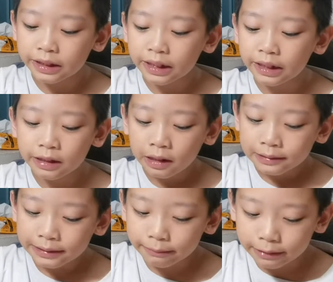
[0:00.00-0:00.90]
Nikki.
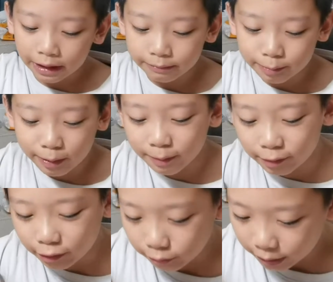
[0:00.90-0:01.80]
Sometimes
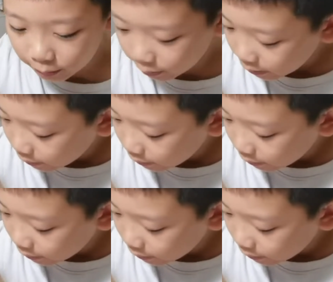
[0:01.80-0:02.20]
people throw